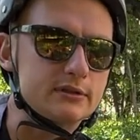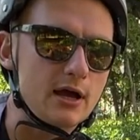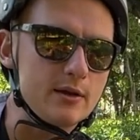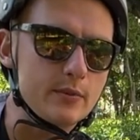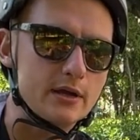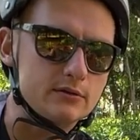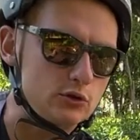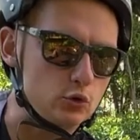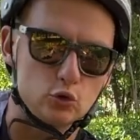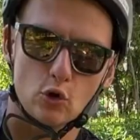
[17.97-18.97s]
time and
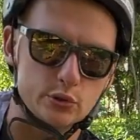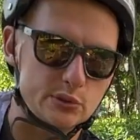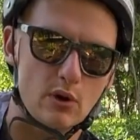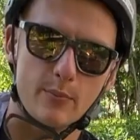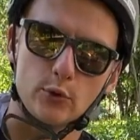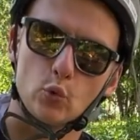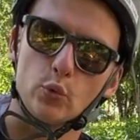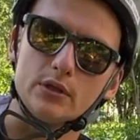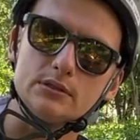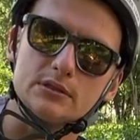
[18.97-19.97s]
you don't swap your
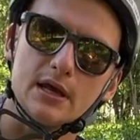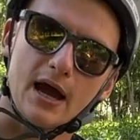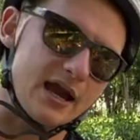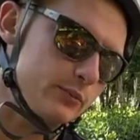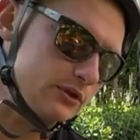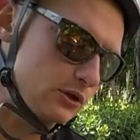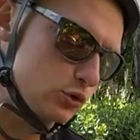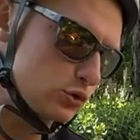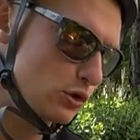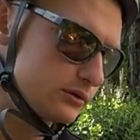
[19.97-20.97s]
wheels, I mean
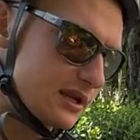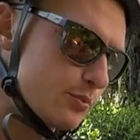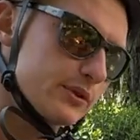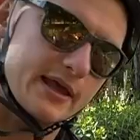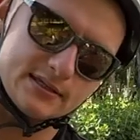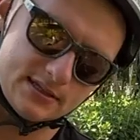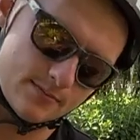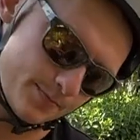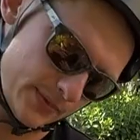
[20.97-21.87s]
you don't replace them